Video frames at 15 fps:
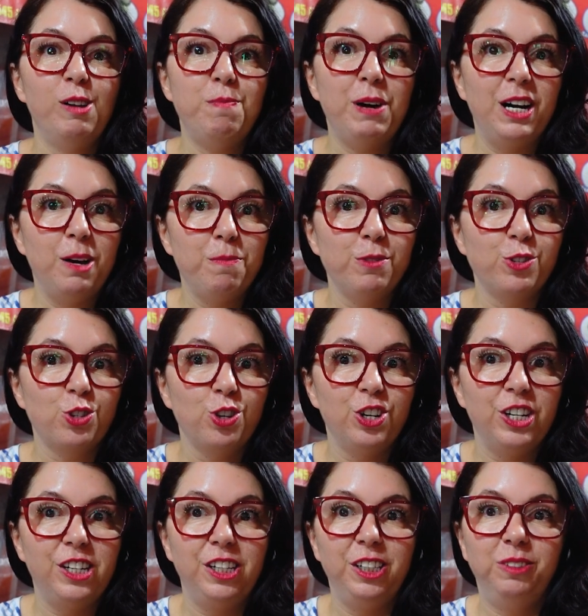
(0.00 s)
pineapple's
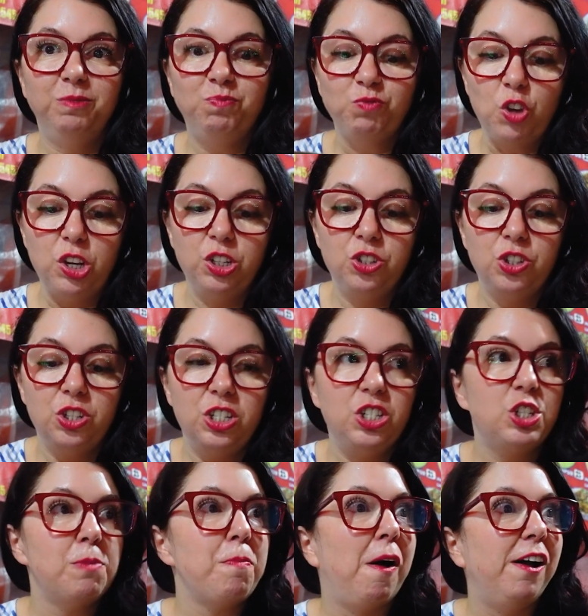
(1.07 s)
good.
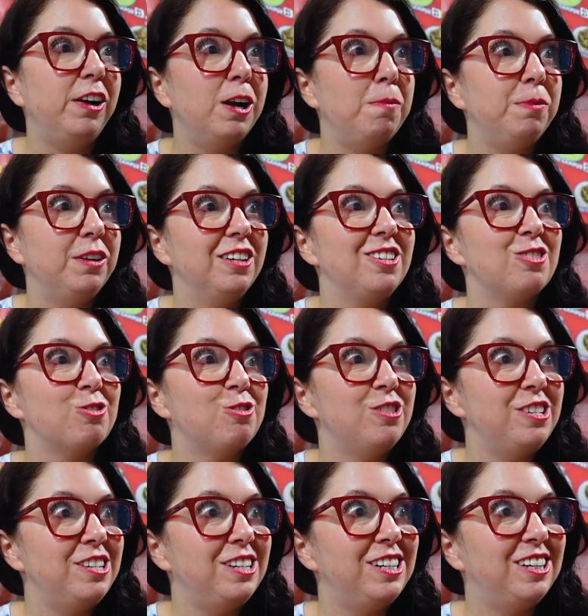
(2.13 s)
Indonesian pineapple is
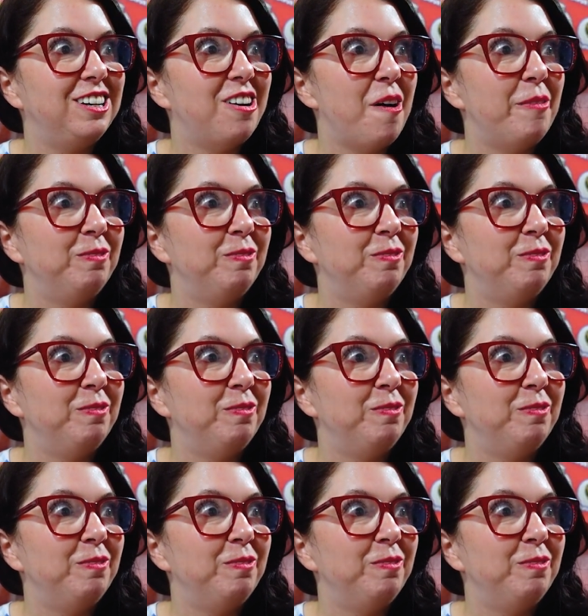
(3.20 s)
good.